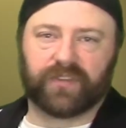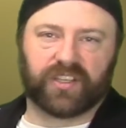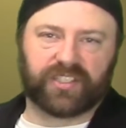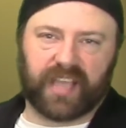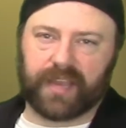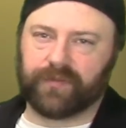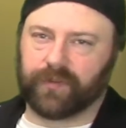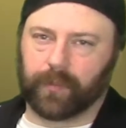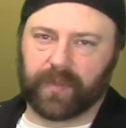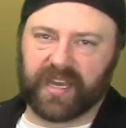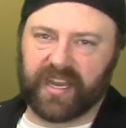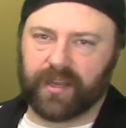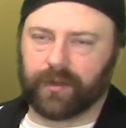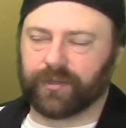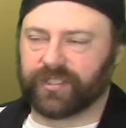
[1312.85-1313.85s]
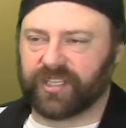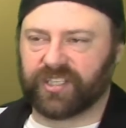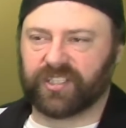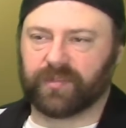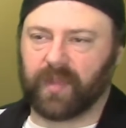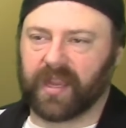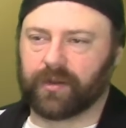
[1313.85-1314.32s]
Aside from Gears, this
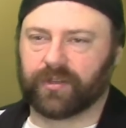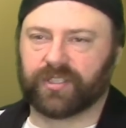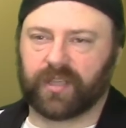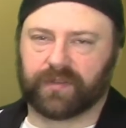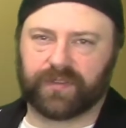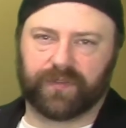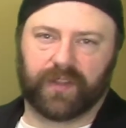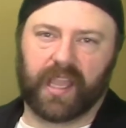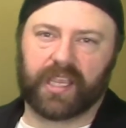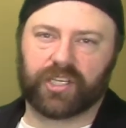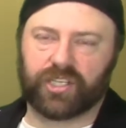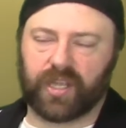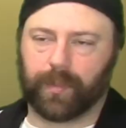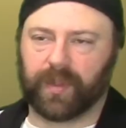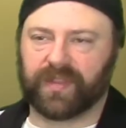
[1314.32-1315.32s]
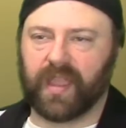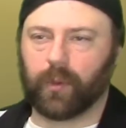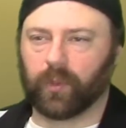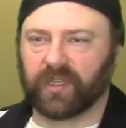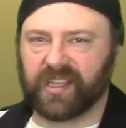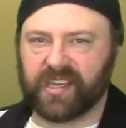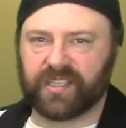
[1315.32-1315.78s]
is Microsoft's flagship, and they
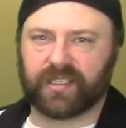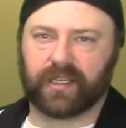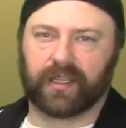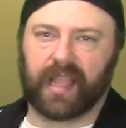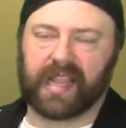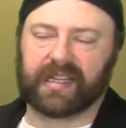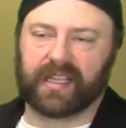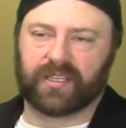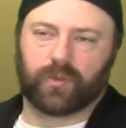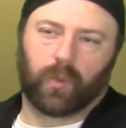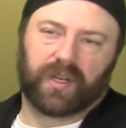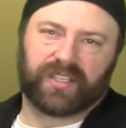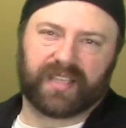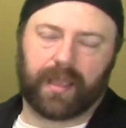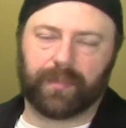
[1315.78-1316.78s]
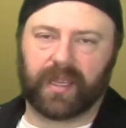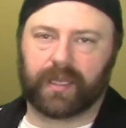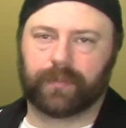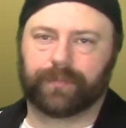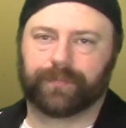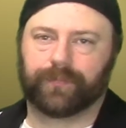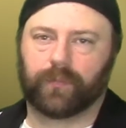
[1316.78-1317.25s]
released it like this. What does that mean,
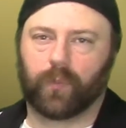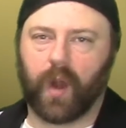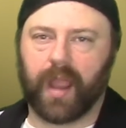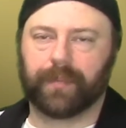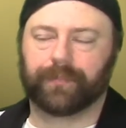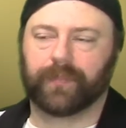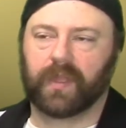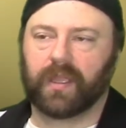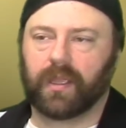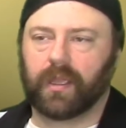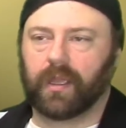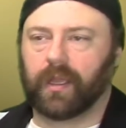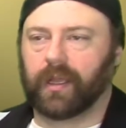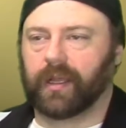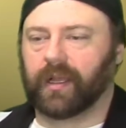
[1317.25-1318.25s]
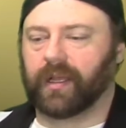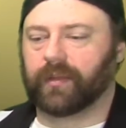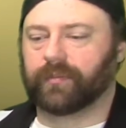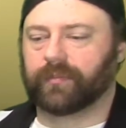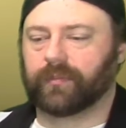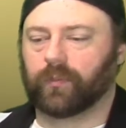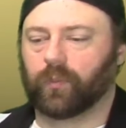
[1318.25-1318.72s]
right?
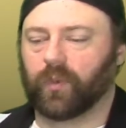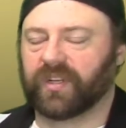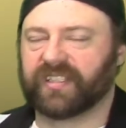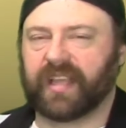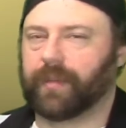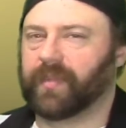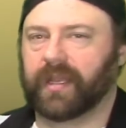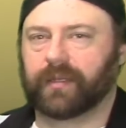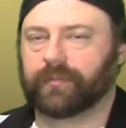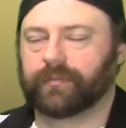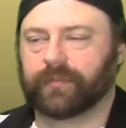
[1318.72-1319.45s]
What does that mean?